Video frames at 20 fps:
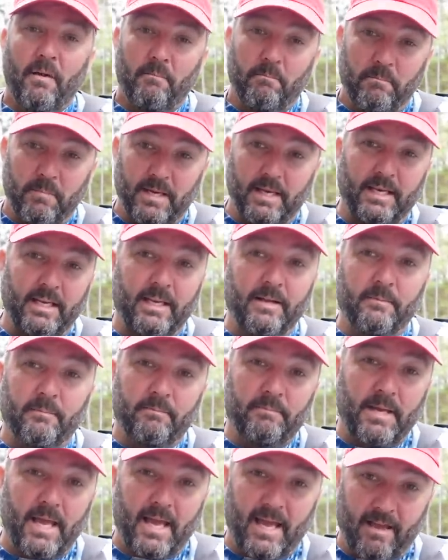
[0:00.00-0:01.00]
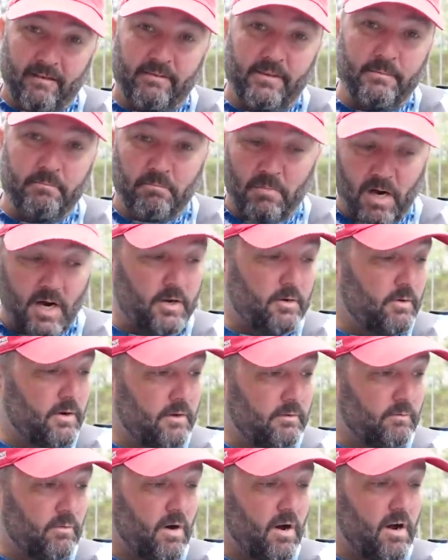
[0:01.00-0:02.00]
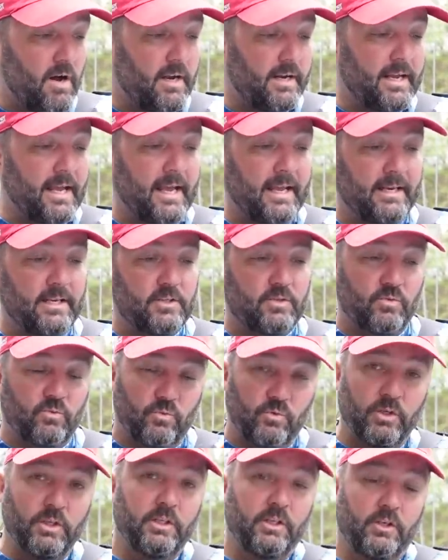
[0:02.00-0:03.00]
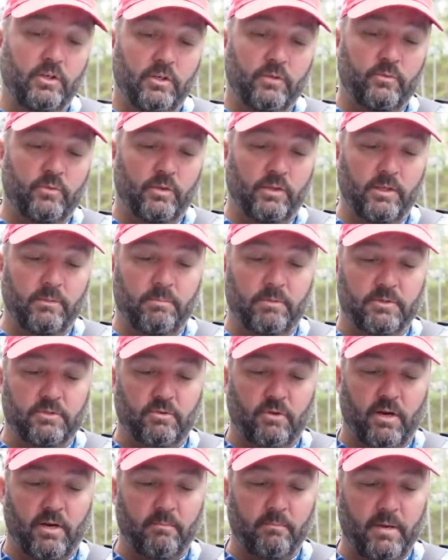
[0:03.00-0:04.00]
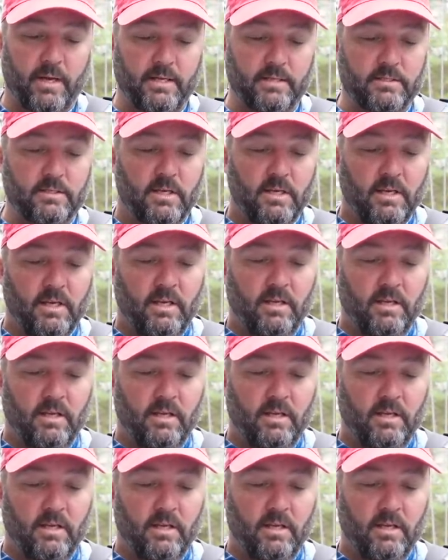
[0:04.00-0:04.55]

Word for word: medium, heavy, moderate rod, and it's really good for lipless crankbaits.